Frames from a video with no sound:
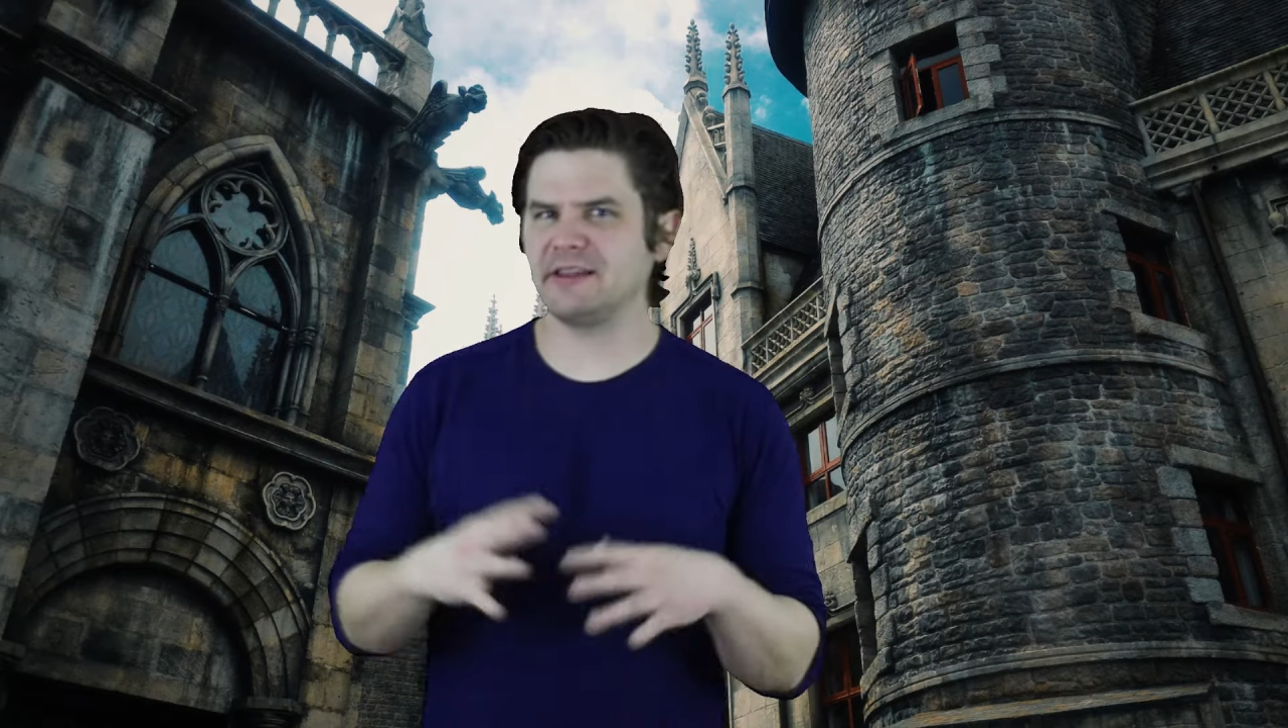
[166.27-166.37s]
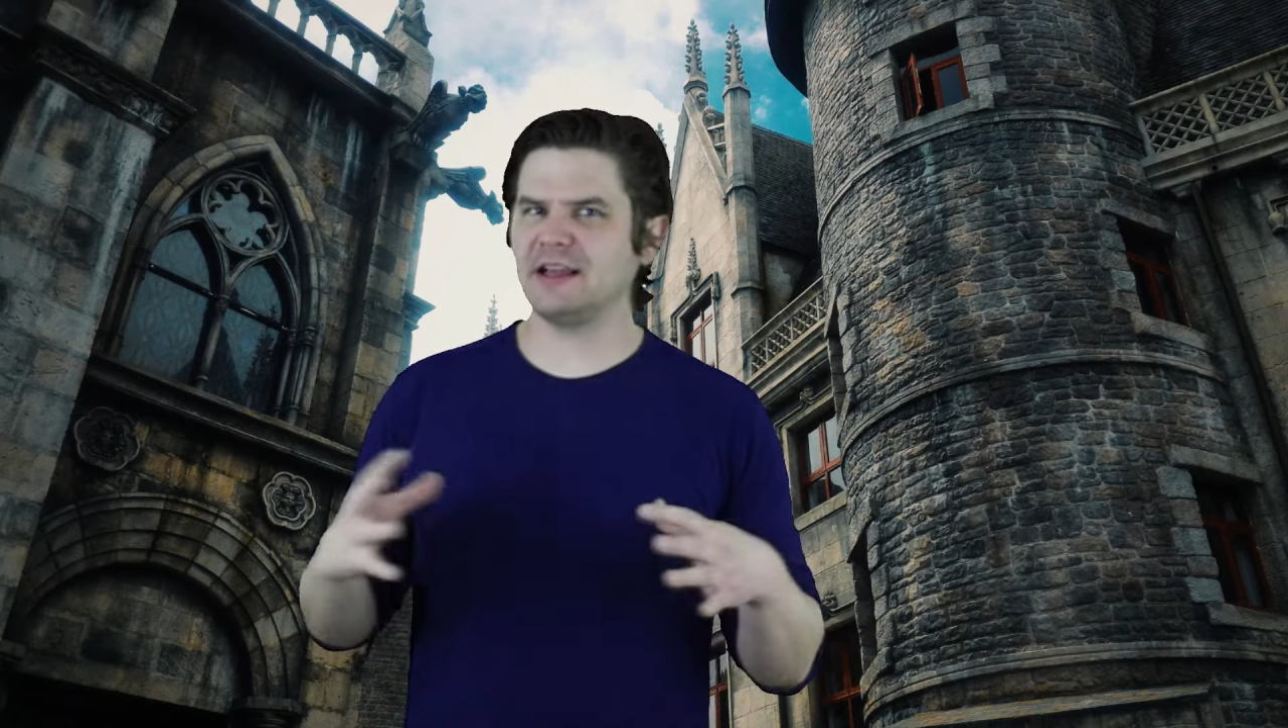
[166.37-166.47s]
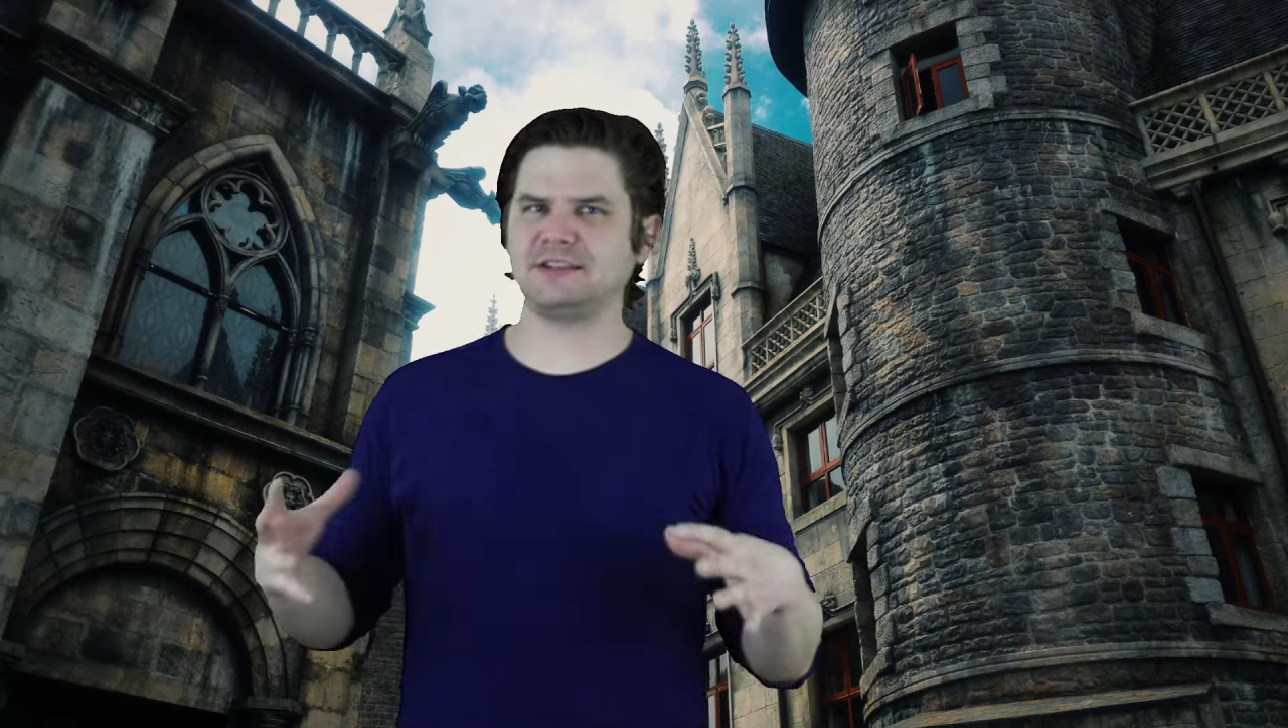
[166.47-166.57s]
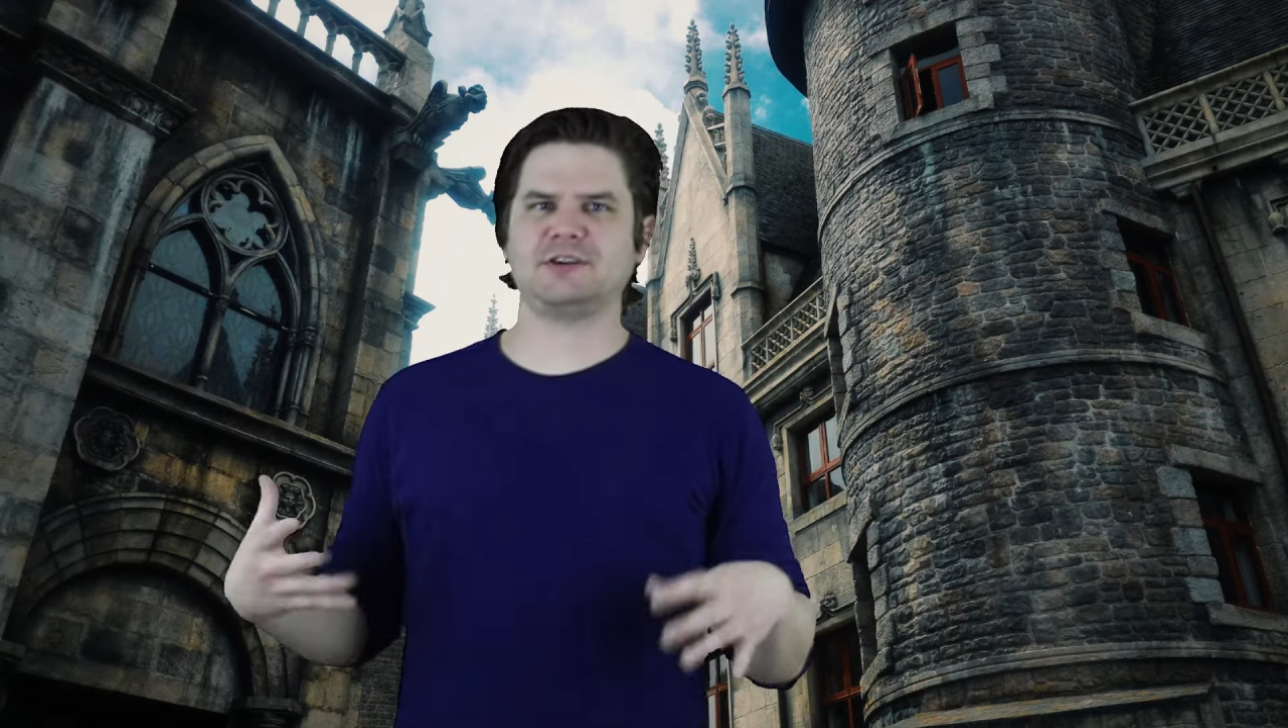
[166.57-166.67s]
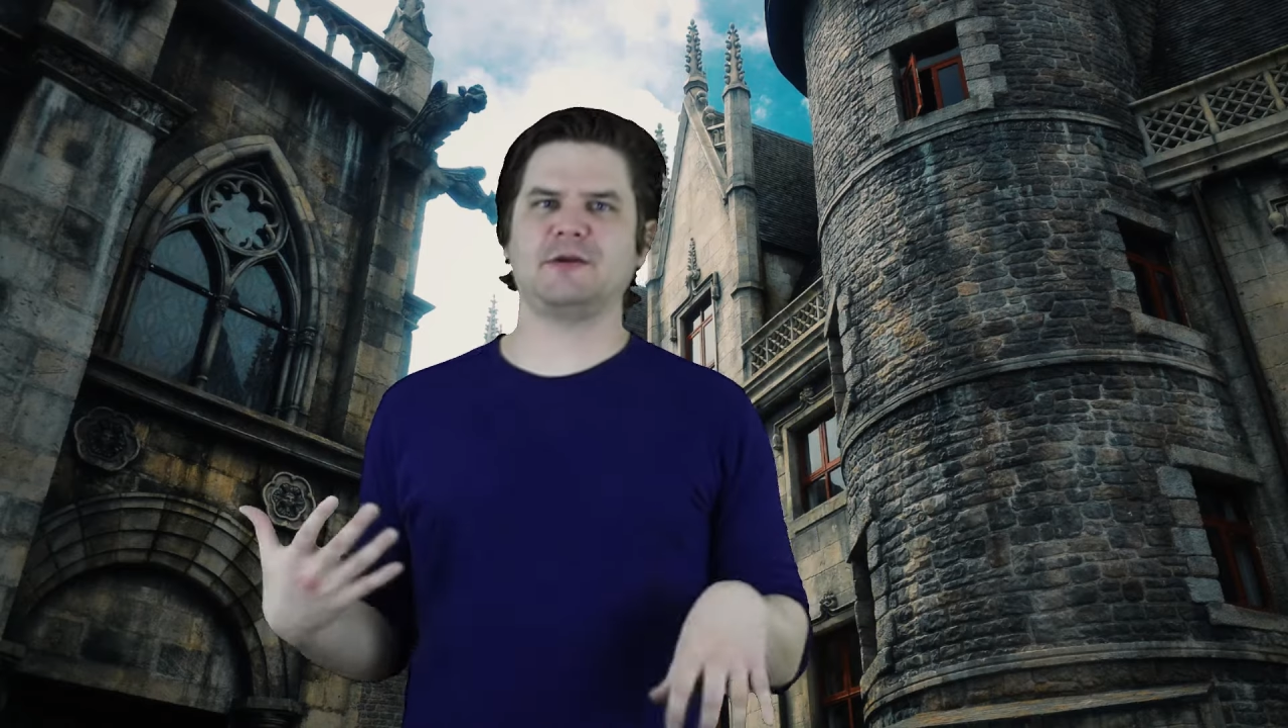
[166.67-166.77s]

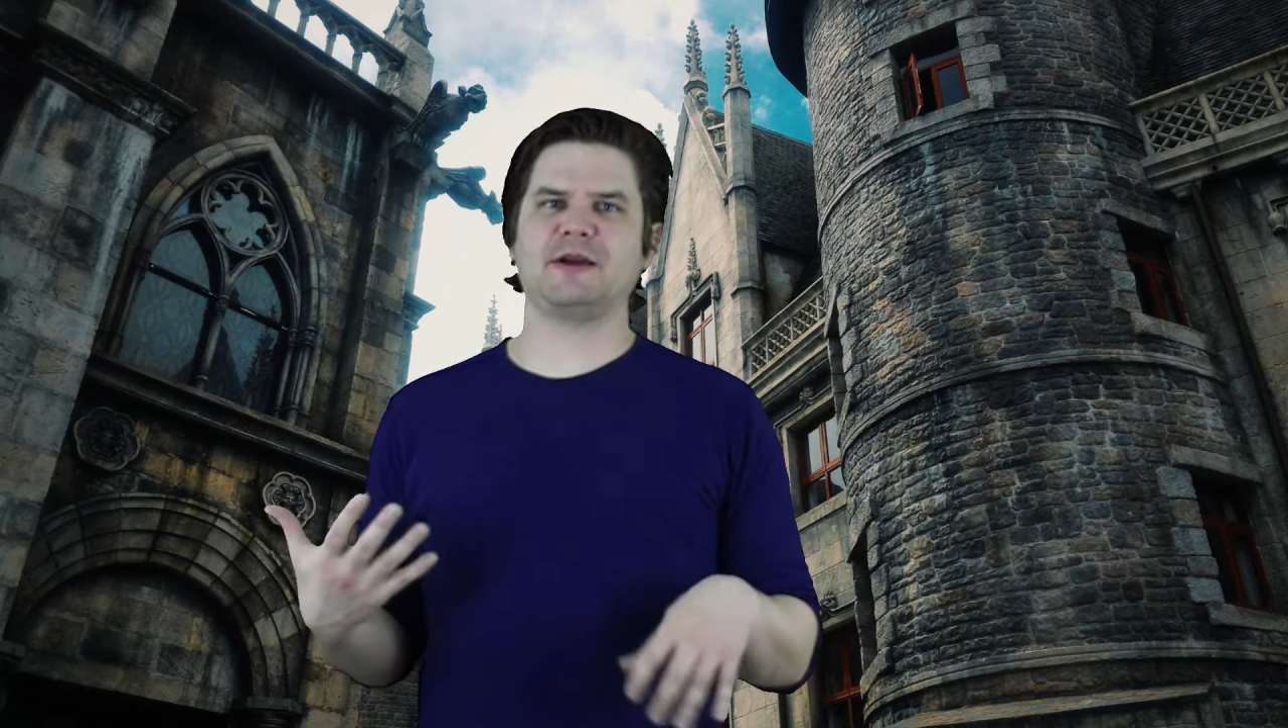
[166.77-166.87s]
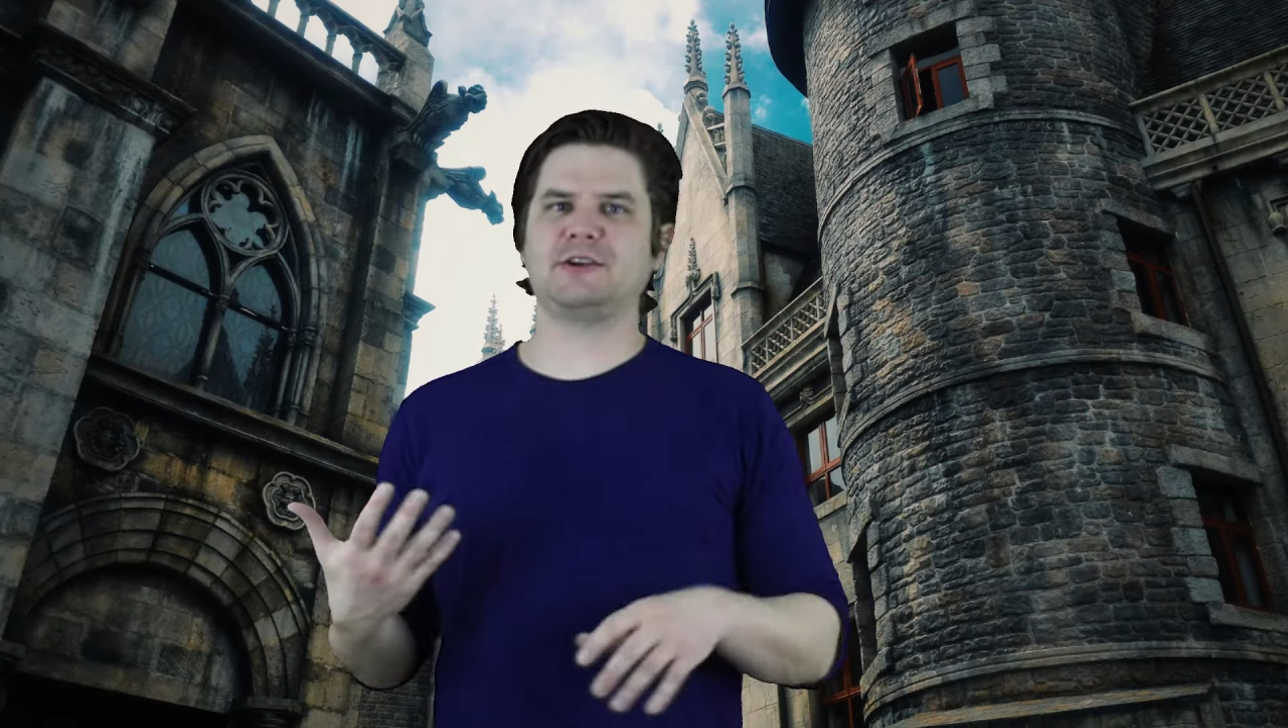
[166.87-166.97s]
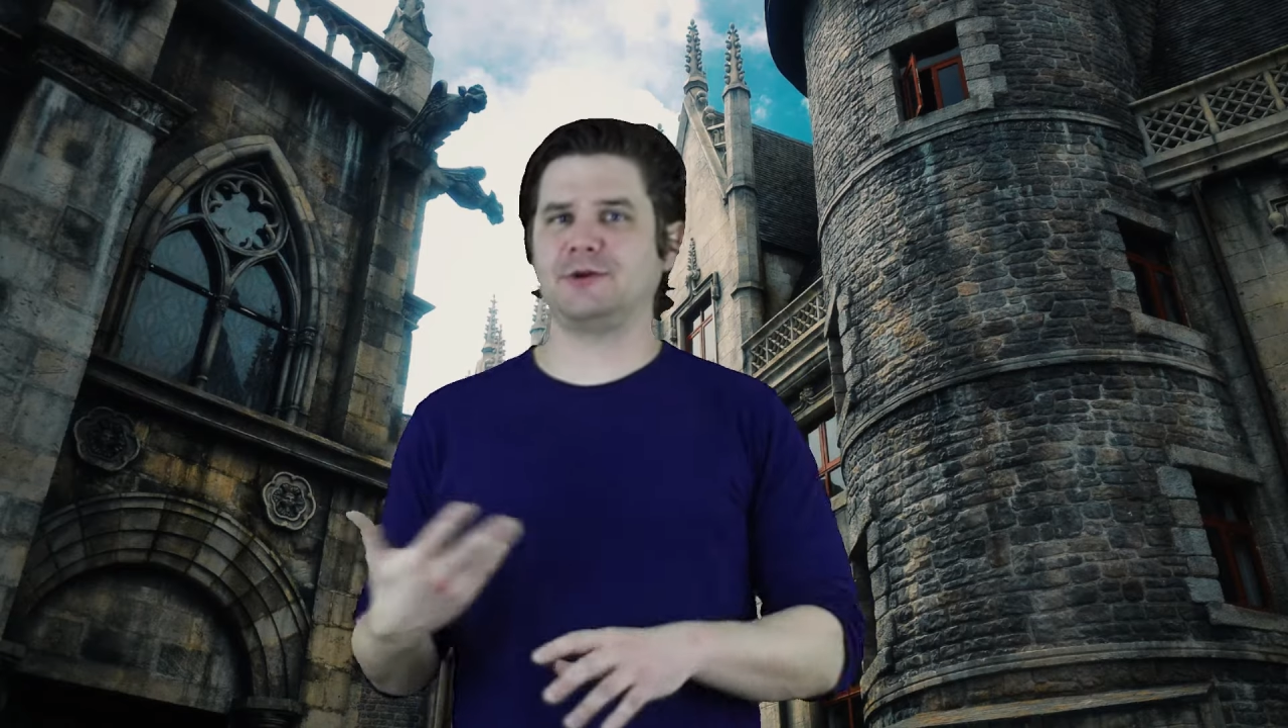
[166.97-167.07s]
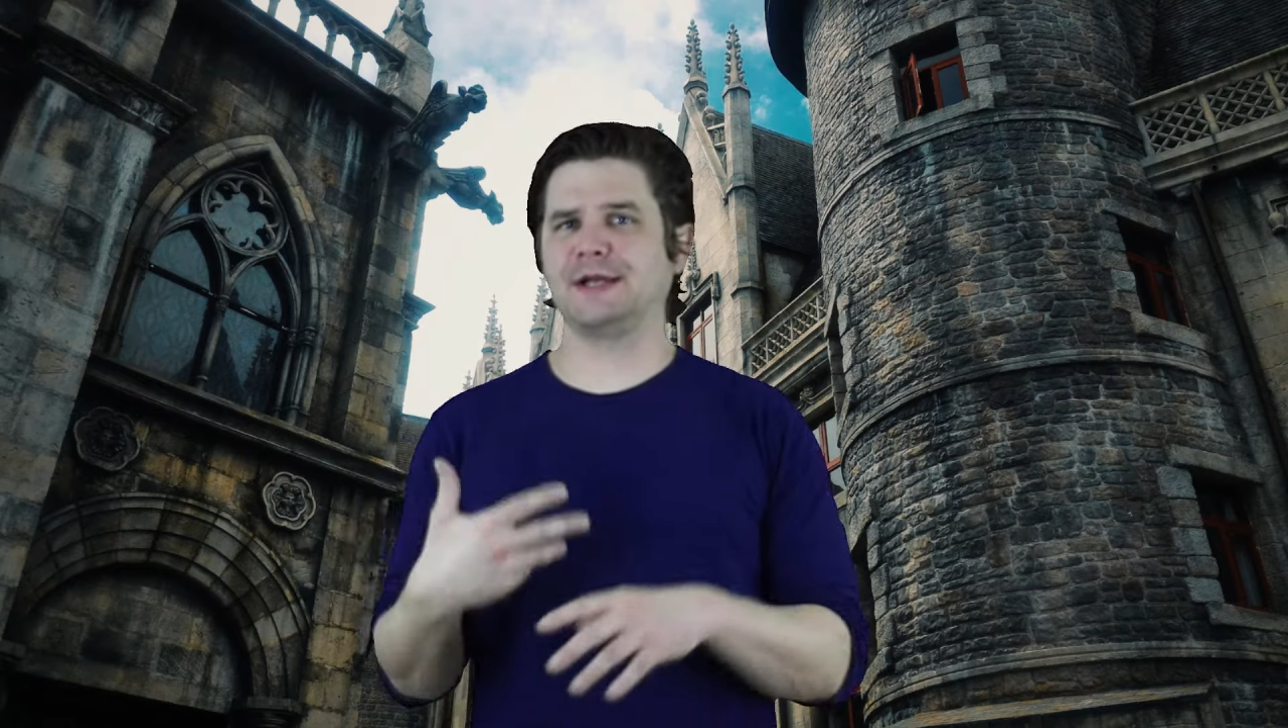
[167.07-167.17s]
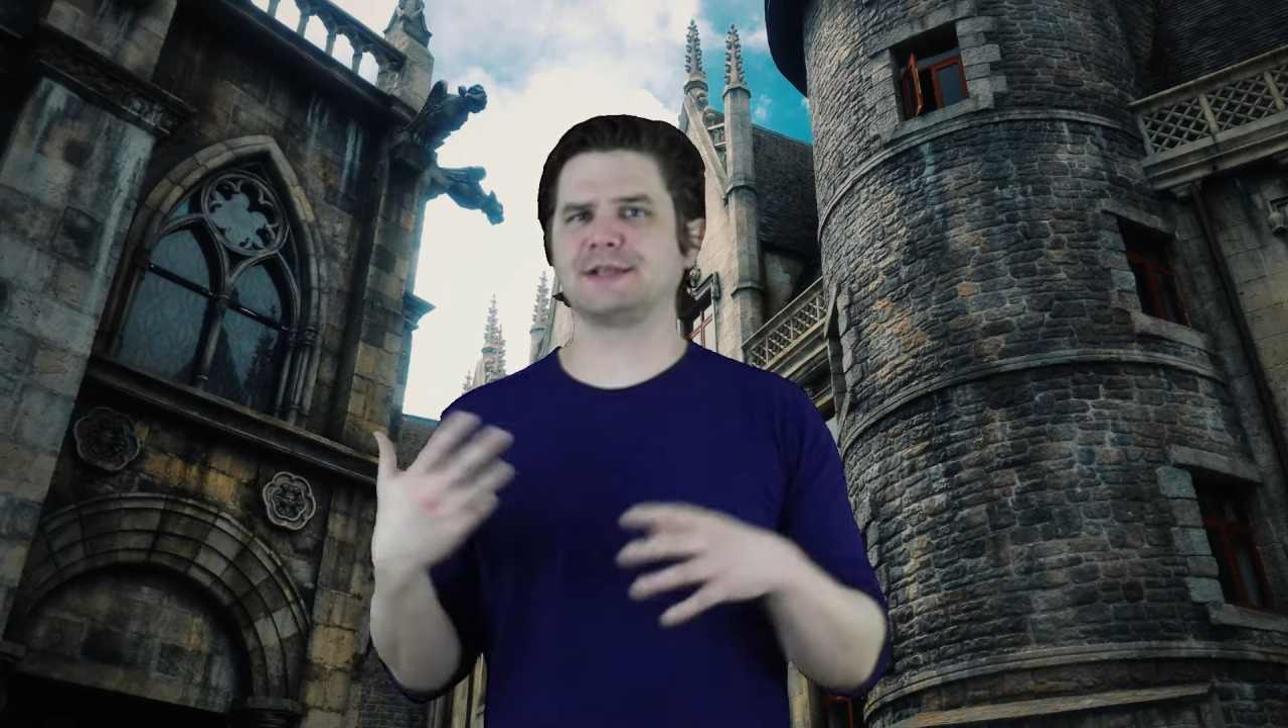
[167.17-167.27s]
let's start by
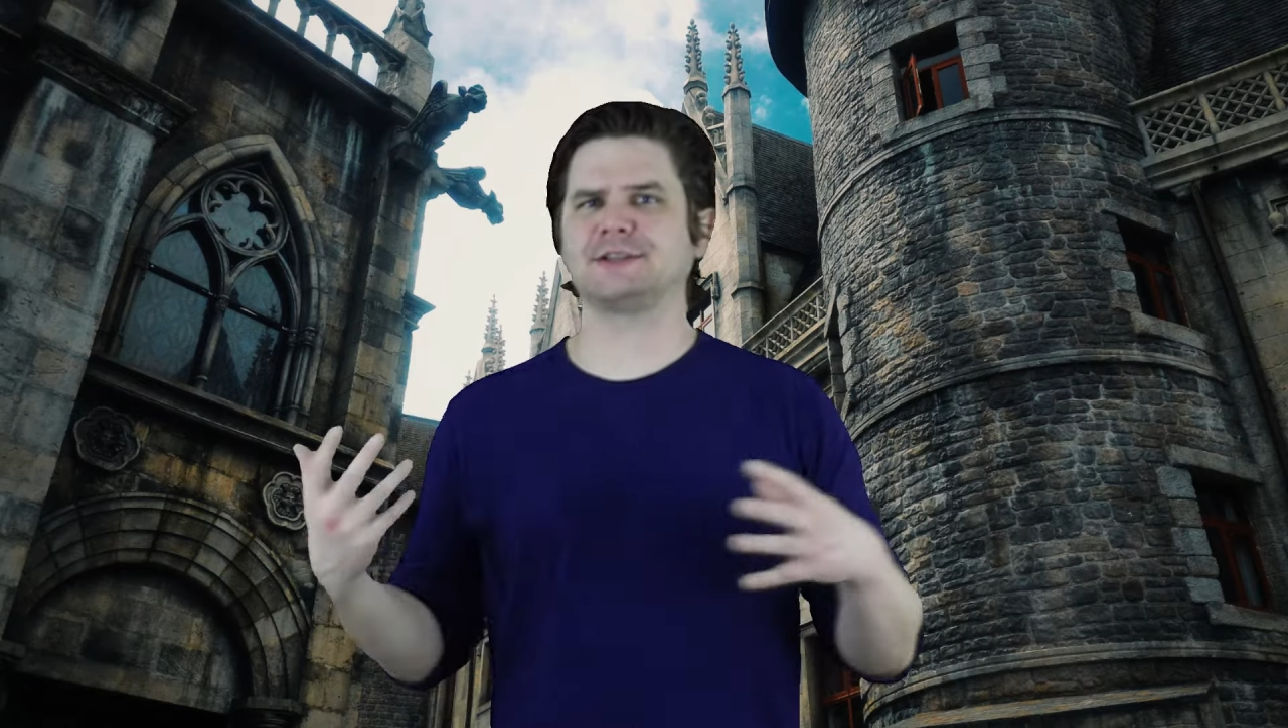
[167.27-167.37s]
doing